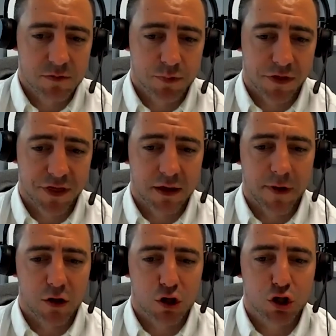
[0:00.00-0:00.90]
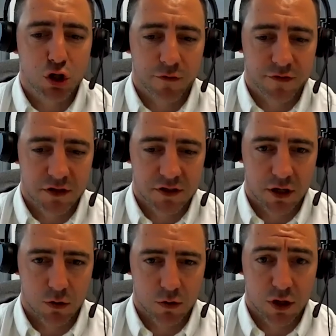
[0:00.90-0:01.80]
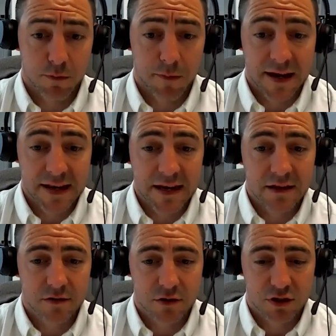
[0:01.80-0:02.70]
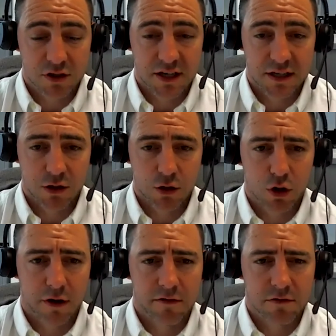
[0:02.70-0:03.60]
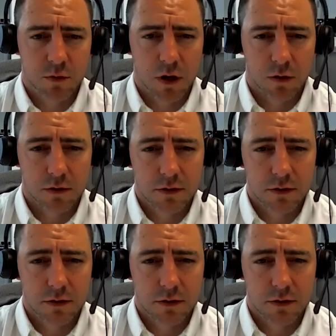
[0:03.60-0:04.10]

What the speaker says: but think about the softer skills that you may need to succeed in your career as well.